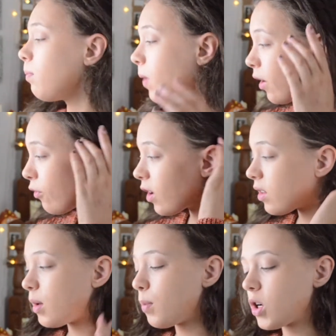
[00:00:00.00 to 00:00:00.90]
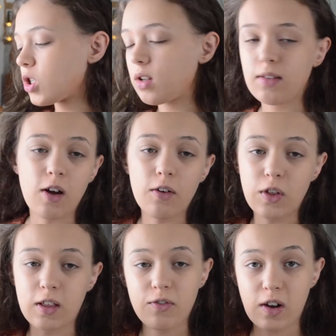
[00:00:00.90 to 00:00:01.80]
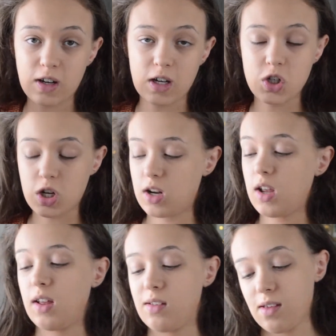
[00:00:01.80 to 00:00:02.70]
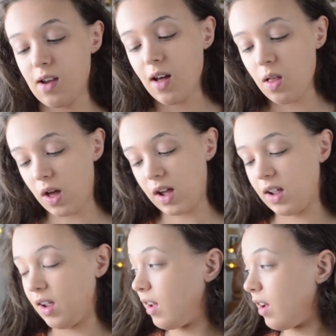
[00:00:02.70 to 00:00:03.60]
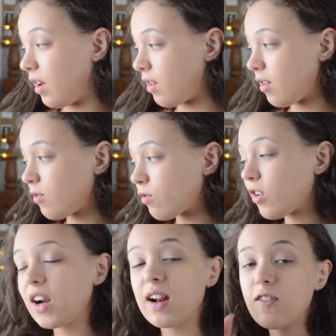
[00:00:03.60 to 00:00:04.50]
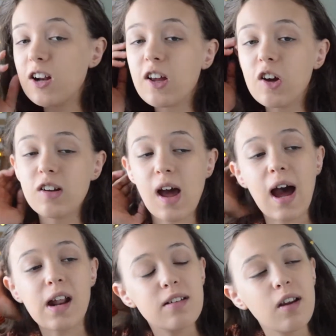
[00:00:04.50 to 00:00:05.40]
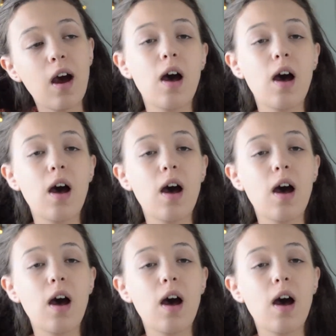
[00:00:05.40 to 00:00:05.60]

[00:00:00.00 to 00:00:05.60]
my first impressions of this foundation is that it is really, really good at